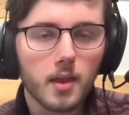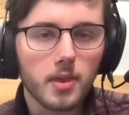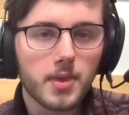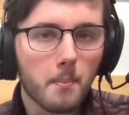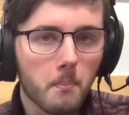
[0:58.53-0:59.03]

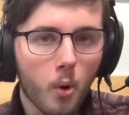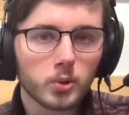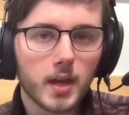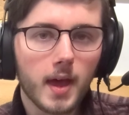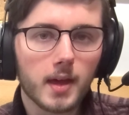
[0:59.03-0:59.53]
the bolt
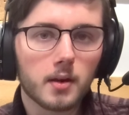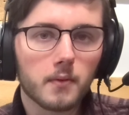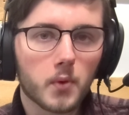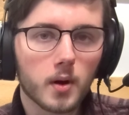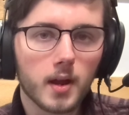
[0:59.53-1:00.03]
head
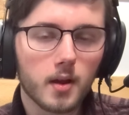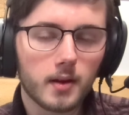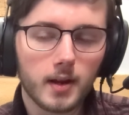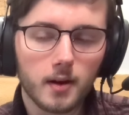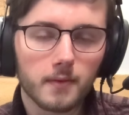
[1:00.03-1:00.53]
for an
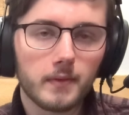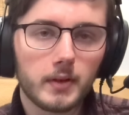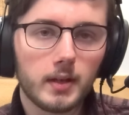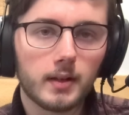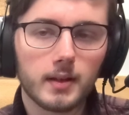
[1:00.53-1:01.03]

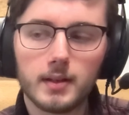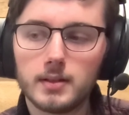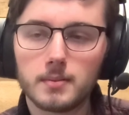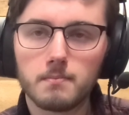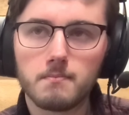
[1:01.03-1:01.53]
AR-15 is